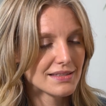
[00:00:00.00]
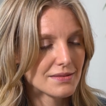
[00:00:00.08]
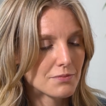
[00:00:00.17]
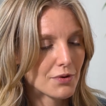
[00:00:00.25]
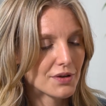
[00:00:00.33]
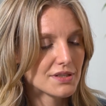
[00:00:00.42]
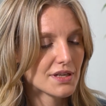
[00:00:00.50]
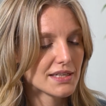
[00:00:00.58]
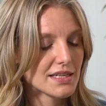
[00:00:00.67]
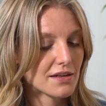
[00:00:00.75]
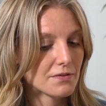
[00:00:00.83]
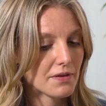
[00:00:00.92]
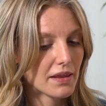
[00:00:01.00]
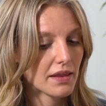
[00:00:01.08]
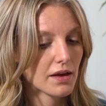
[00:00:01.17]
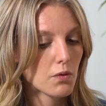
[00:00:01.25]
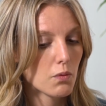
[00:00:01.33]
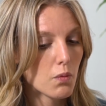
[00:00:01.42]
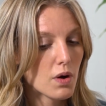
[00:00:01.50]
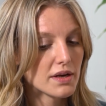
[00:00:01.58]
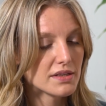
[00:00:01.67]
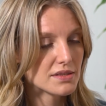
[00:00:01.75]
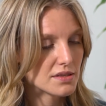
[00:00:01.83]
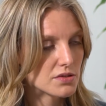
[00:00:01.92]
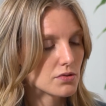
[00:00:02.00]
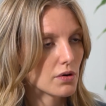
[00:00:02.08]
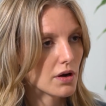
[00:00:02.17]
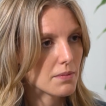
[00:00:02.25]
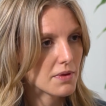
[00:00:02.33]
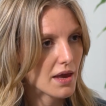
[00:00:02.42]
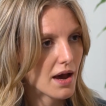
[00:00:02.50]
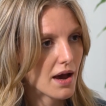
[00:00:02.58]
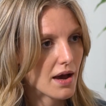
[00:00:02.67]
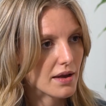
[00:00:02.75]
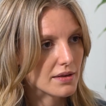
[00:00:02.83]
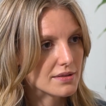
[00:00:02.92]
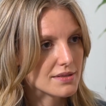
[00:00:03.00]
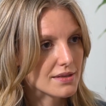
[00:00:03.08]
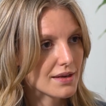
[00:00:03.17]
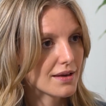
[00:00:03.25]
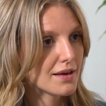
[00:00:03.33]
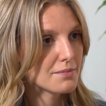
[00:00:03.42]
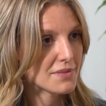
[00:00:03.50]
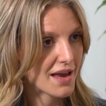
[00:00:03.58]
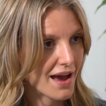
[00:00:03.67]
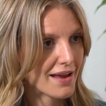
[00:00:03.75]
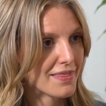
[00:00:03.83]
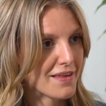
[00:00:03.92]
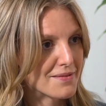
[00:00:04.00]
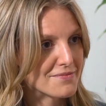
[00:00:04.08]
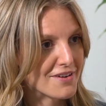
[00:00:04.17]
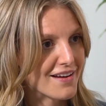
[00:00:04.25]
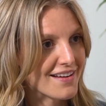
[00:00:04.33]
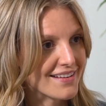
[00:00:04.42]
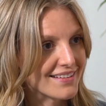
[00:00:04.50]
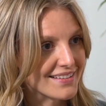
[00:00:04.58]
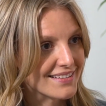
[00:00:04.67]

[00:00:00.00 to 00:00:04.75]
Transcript: is important to identify like what is the story behind them, right?